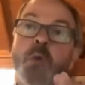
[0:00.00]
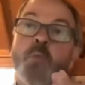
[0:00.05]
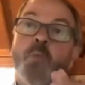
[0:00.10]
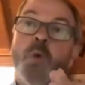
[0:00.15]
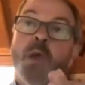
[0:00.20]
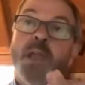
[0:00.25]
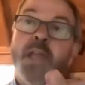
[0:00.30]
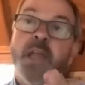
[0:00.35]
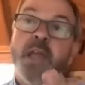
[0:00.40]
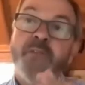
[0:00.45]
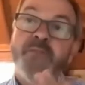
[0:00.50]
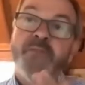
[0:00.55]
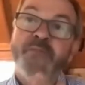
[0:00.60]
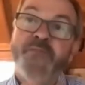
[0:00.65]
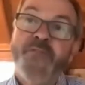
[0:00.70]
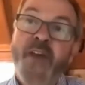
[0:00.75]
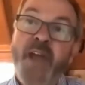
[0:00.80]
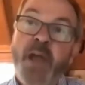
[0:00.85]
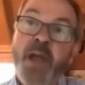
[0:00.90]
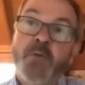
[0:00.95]
We have
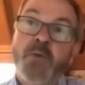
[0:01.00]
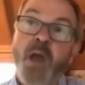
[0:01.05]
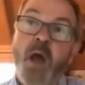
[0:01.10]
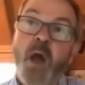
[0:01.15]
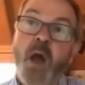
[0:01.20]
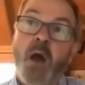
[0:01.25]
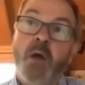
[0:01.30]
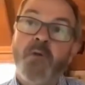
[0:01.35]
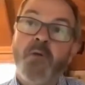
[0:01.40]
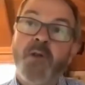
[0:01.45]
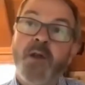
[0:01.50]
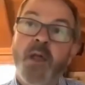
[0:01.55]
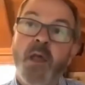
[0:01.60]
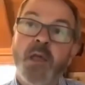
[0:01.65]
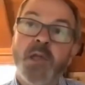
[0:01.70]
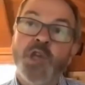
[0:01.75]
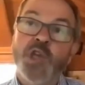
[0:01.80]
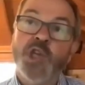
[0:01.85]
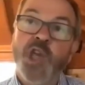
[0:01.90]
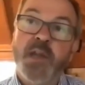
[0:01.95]
found
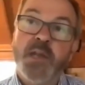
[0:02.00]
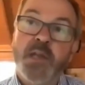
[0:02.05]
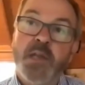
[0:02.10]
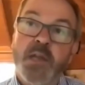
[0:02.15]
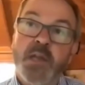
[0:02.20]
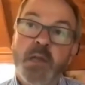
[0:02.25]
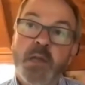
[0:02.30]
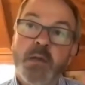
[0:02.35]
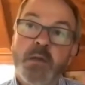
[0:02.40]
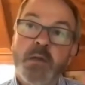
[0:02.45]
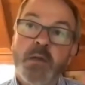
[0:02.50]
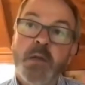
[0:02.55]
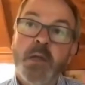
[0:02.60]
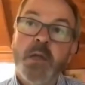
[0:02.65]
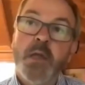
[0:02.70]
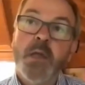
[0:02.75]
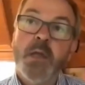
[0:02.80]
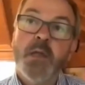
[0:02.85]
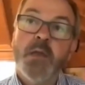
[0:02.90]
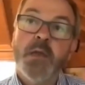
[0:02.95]
RNA shedding
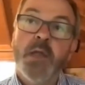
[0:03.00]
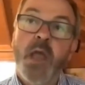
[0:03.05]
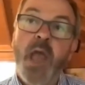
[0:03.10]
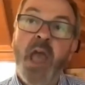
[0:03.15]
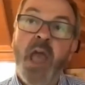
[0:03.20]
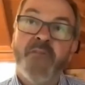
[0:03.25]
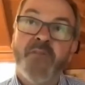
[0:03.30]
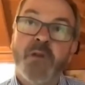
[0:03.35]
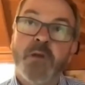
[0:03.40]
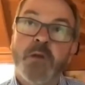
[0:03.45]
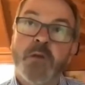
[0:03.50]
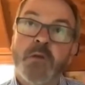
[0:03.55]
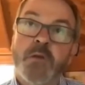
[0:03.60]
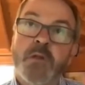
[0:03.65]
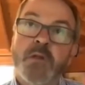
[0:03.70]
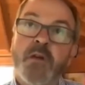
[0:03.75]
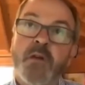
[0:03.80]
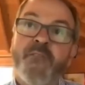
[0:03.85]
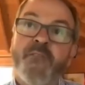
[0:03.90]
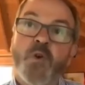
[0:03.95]
in
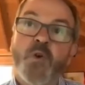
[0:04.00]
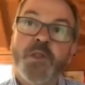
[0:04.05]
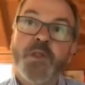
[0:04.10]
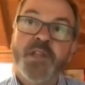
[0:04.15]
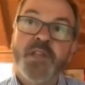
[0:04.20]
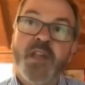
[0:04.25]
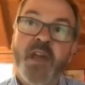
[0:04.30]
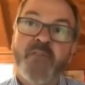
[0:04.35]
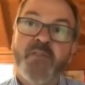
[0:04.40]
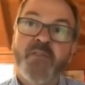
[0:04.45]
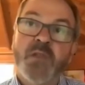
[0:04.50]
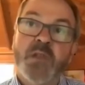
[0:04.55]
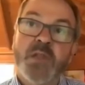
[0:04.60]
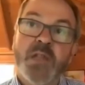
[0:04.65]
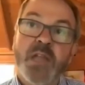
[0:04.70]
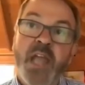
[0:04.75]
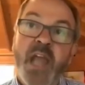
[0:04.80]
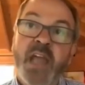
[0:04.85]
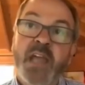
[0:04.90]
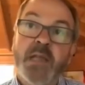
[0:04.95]
evidence for
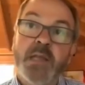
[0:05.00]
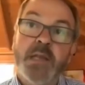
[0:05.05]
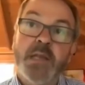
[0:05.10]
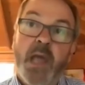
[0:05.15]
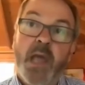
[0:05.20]
78